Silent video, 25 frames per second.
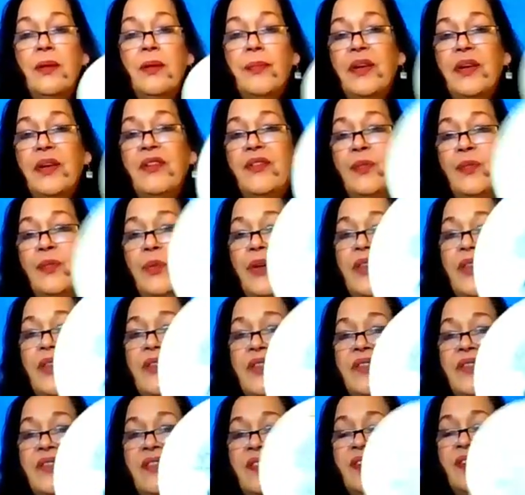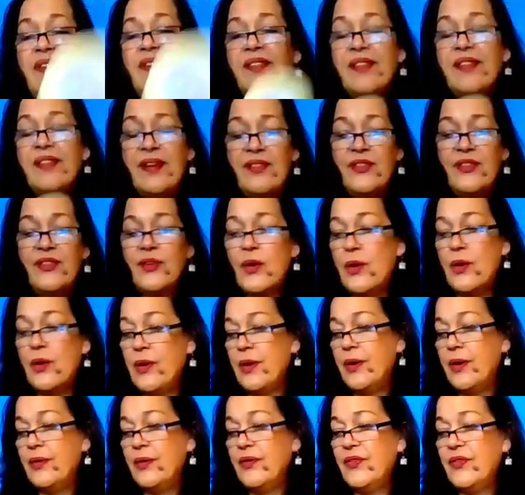but it's with the success
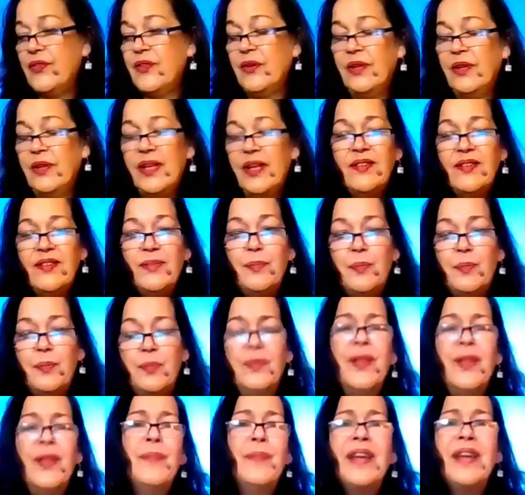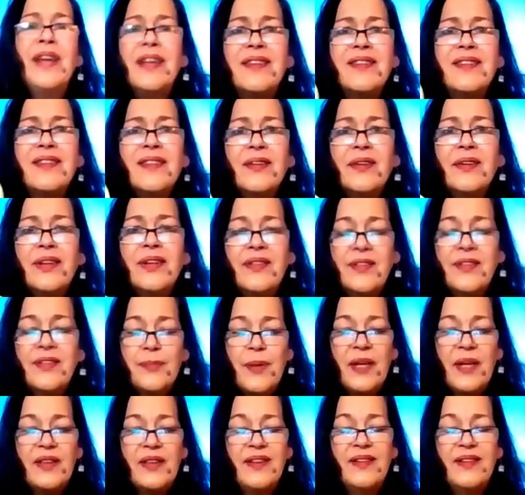card. So let me get serious
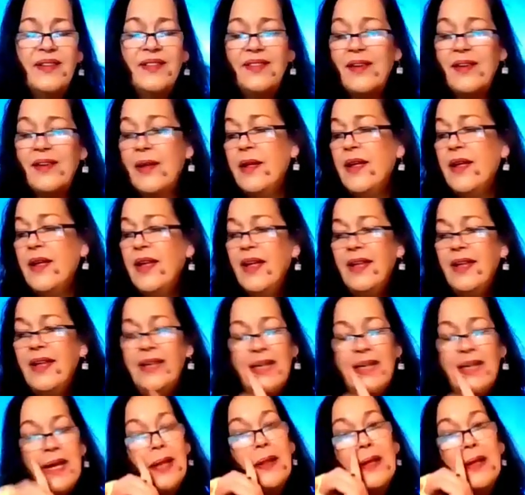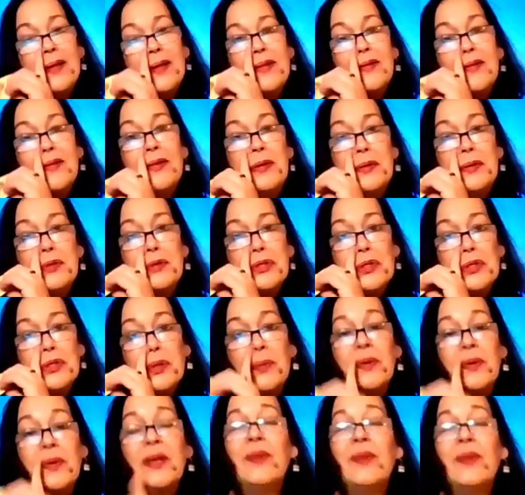about this. Yeah, that's
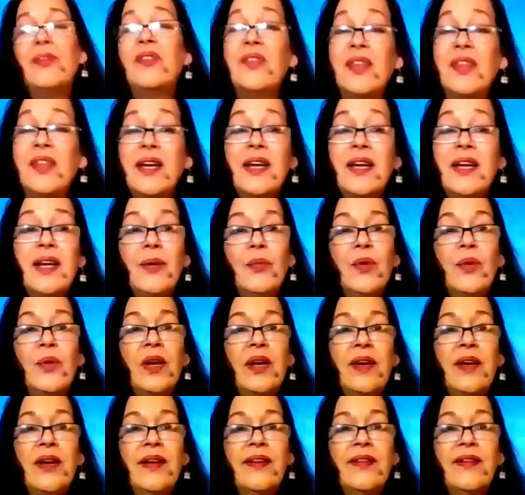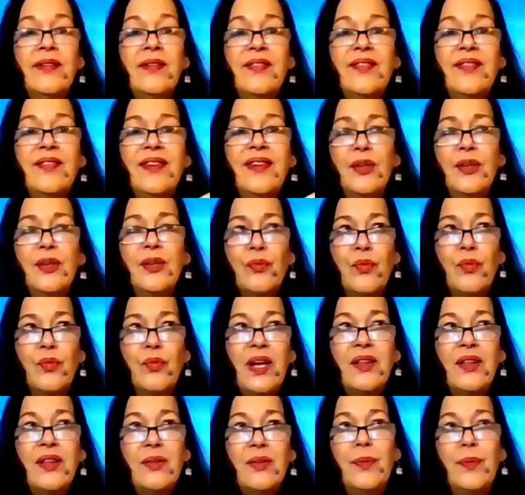usually what I was thinking when I see the
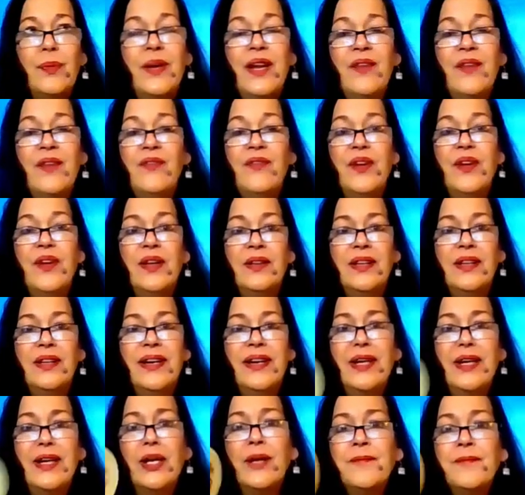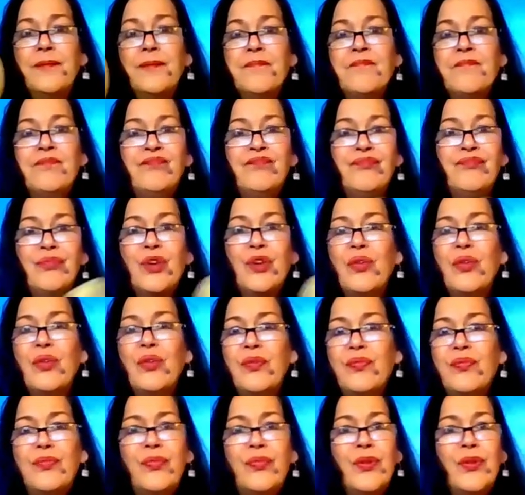wreath, but I feel like
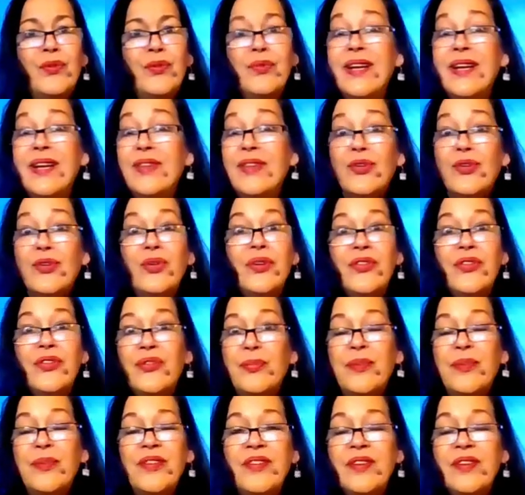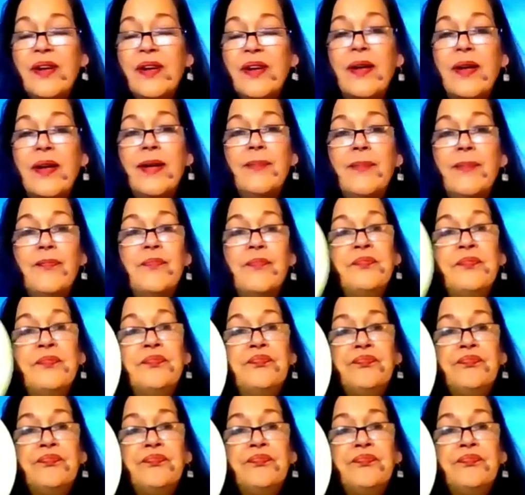the wreath Christmas time,